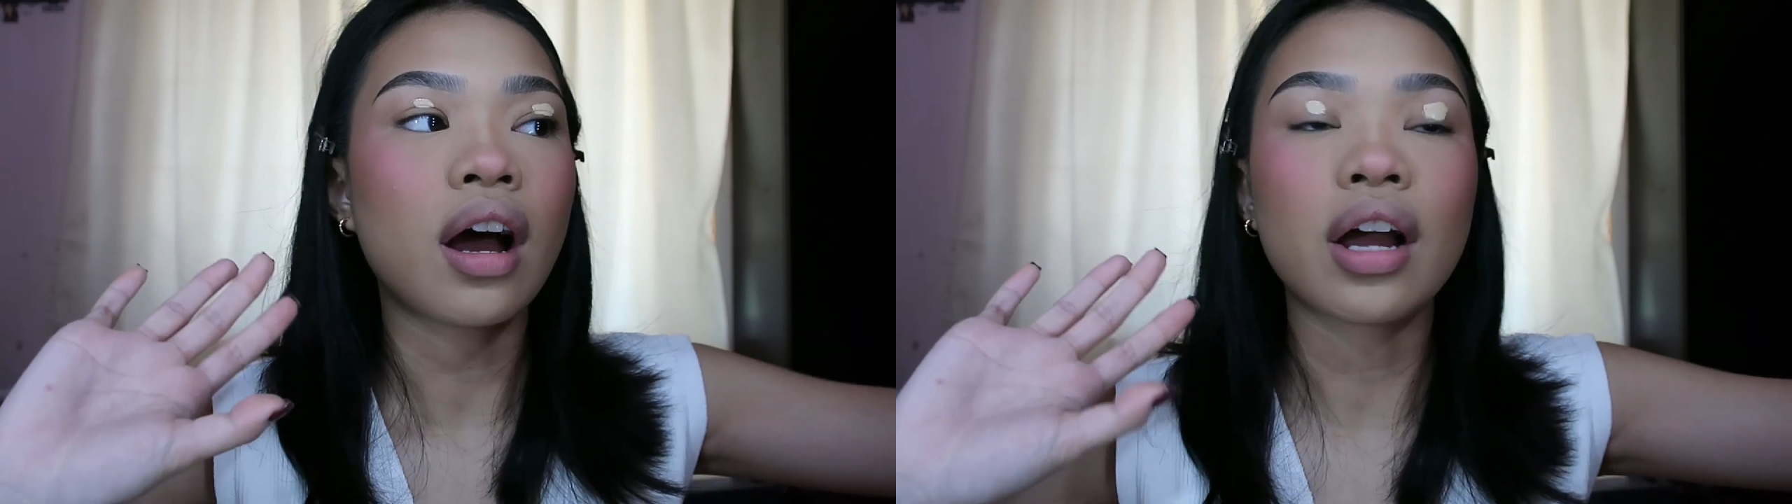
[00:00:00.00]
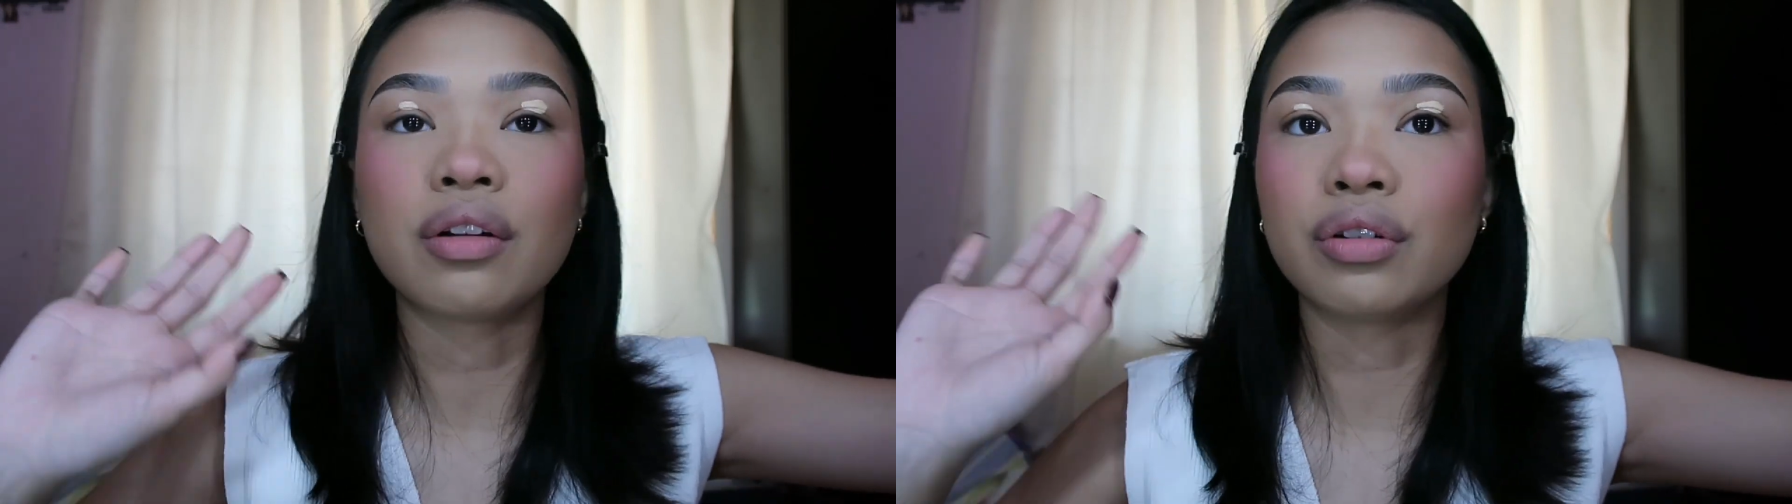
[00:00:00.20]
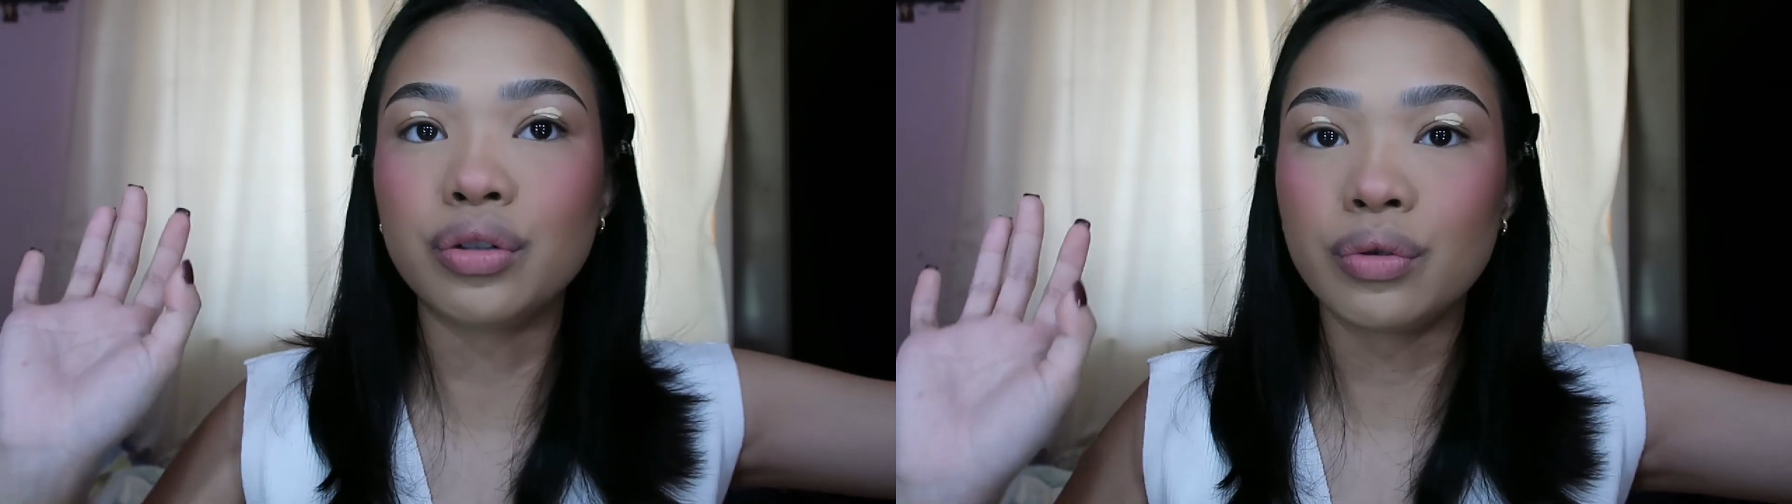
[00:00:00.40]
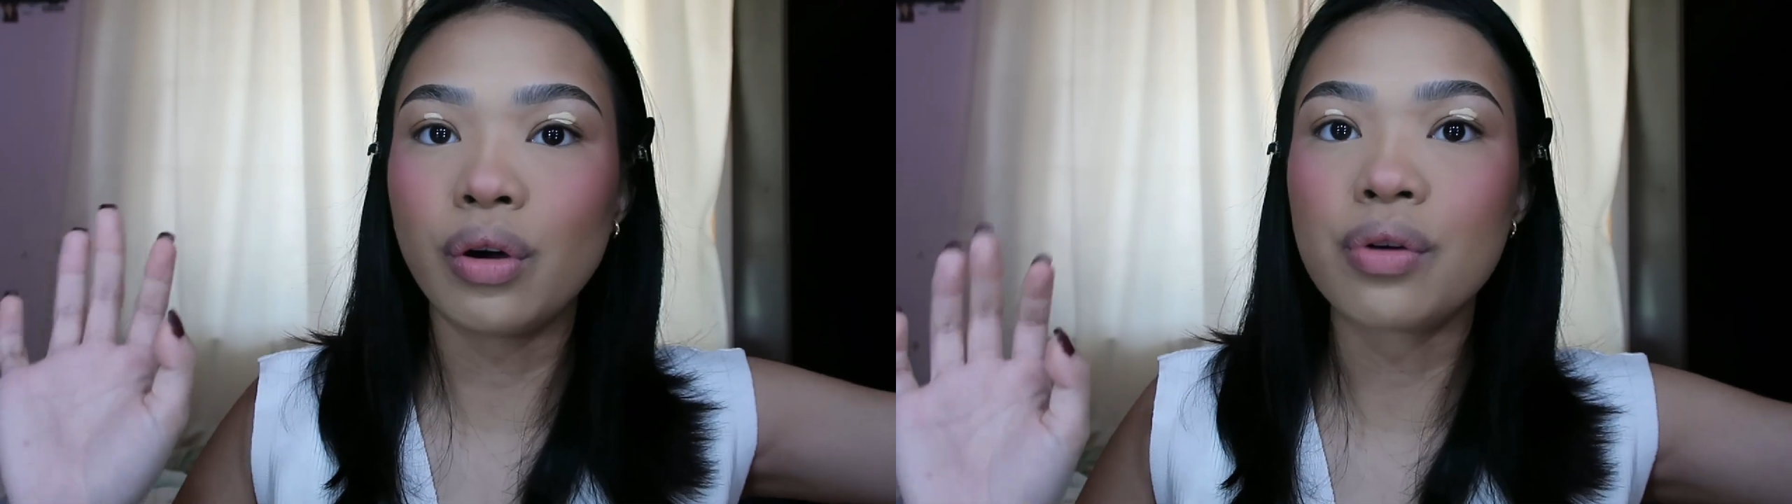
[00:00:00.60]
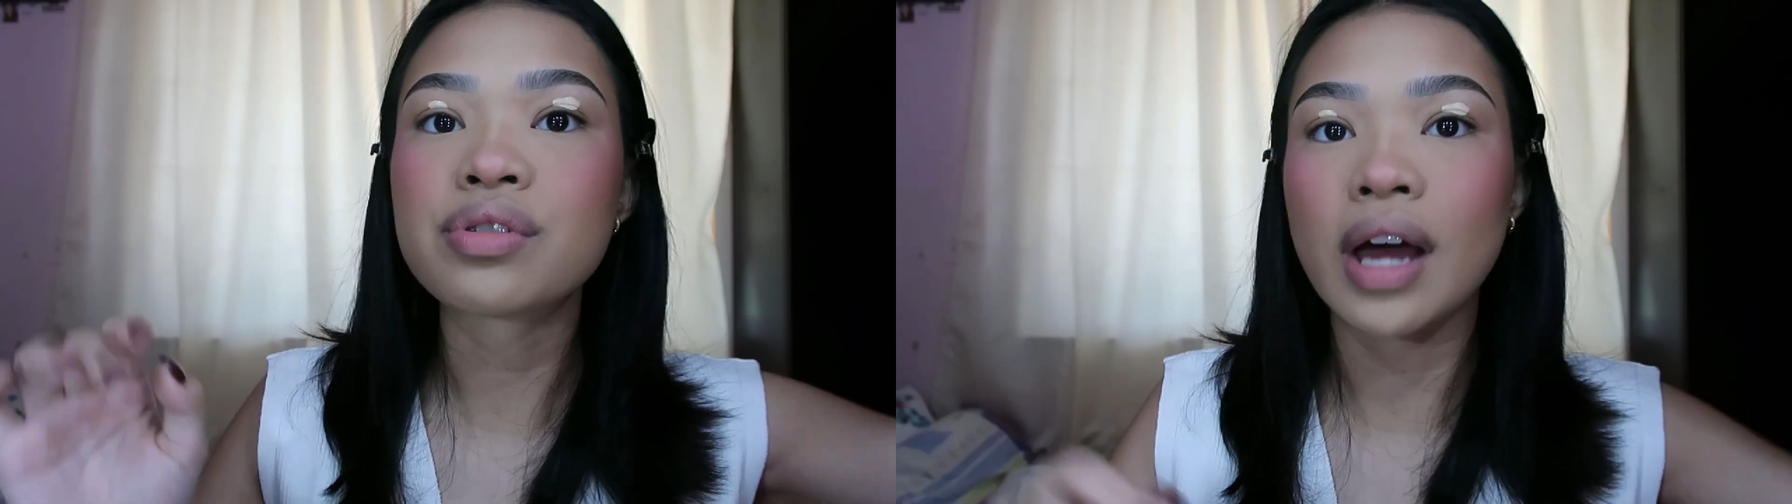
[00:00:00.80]
I do
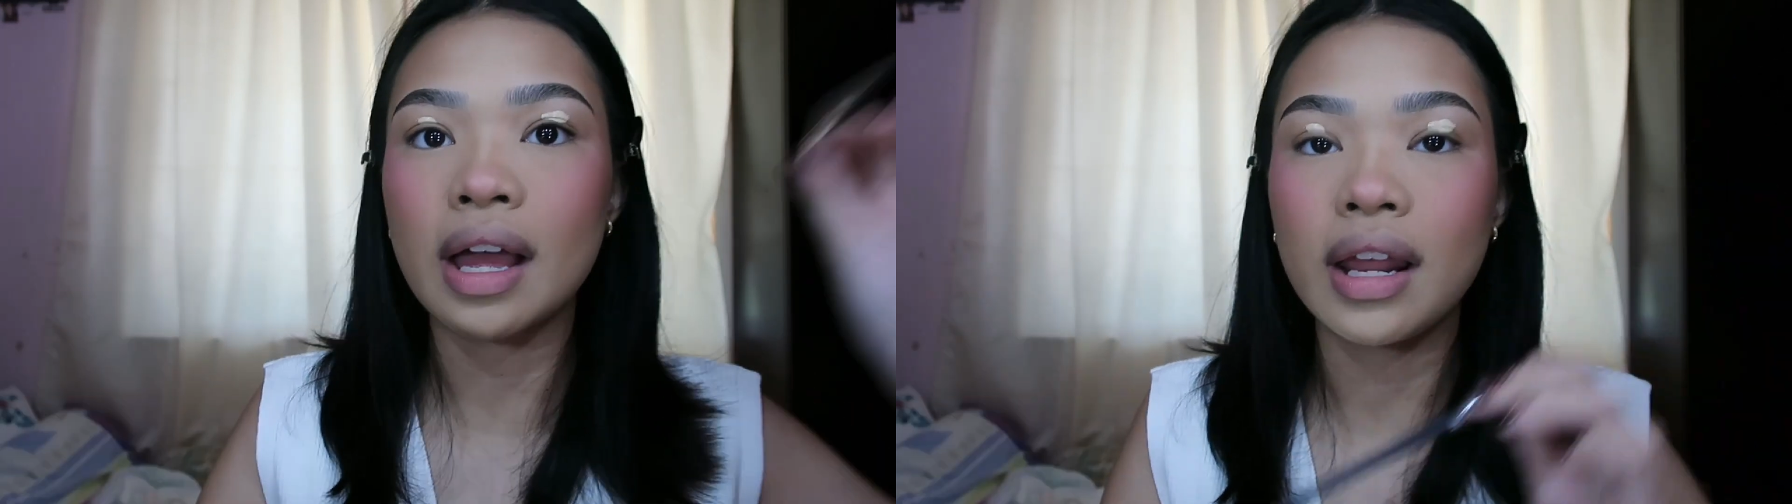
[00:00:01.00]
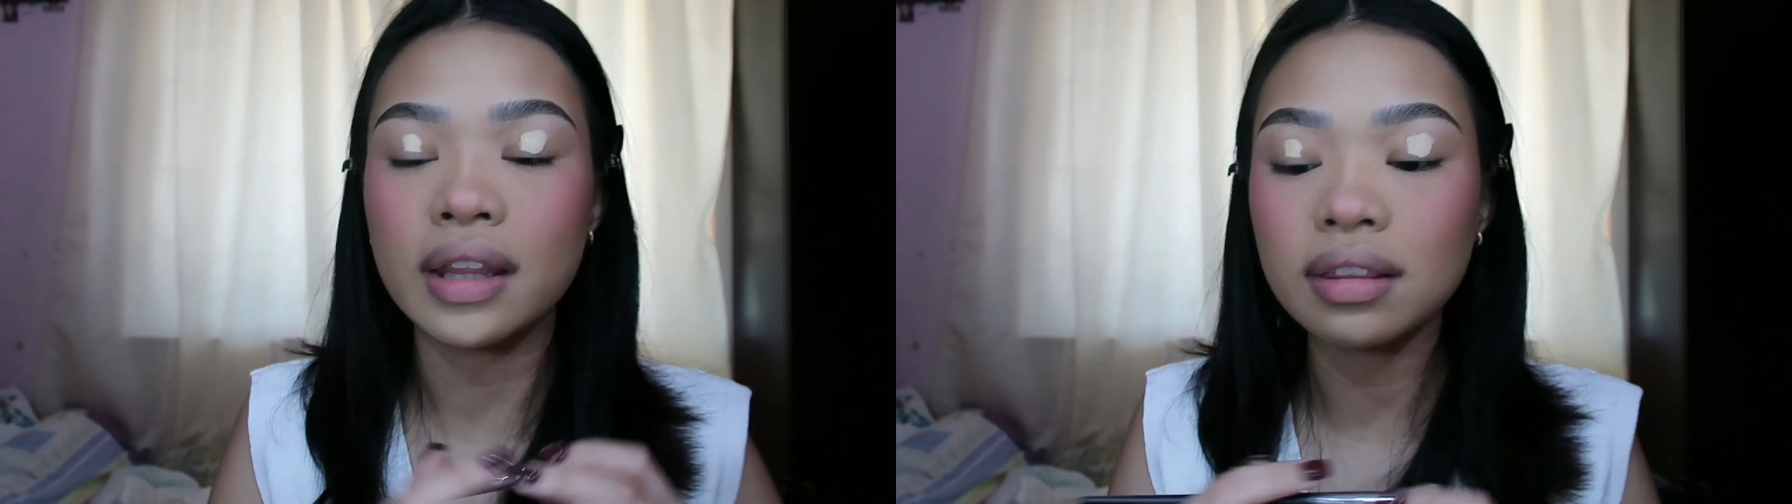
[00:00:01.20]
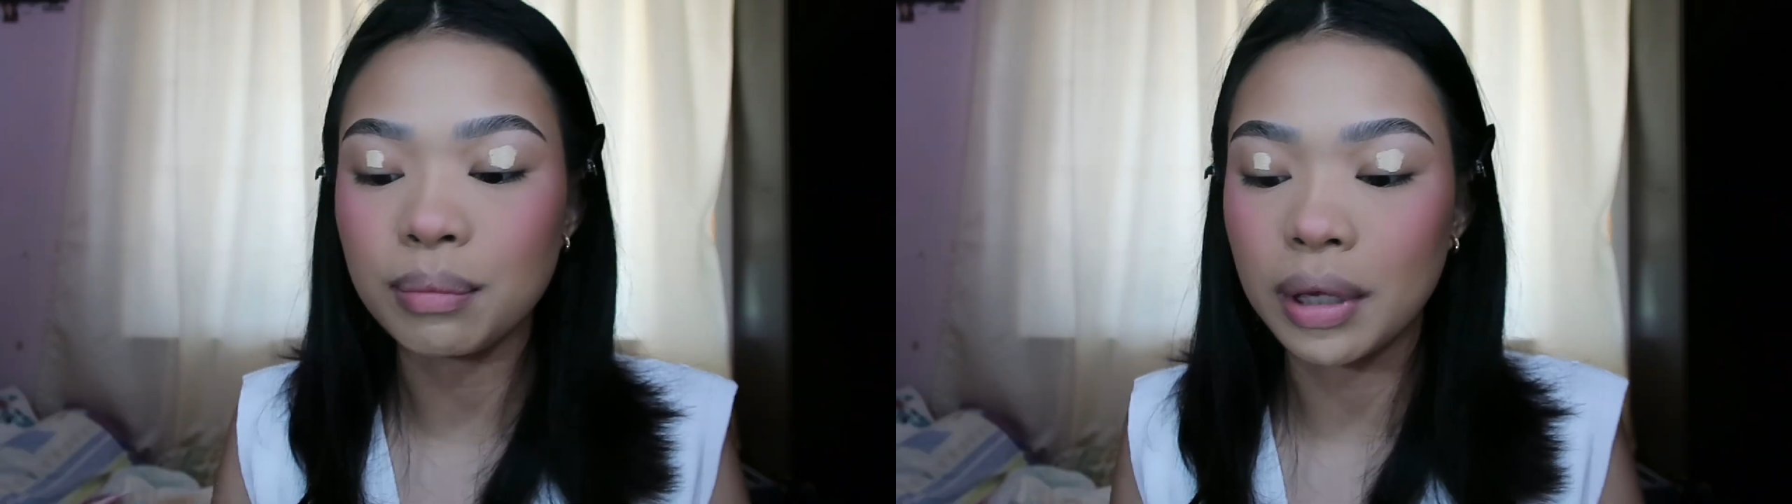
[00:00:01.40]
go silent